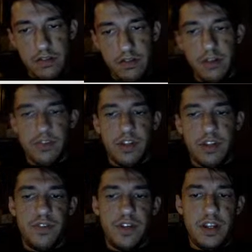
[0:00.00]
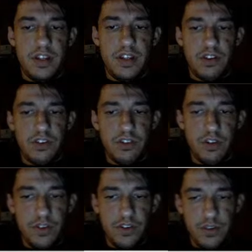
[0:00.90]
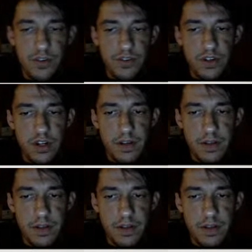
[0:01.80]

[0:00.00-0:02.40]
I don't say COVID-19, SARS-CoV-2, sorry.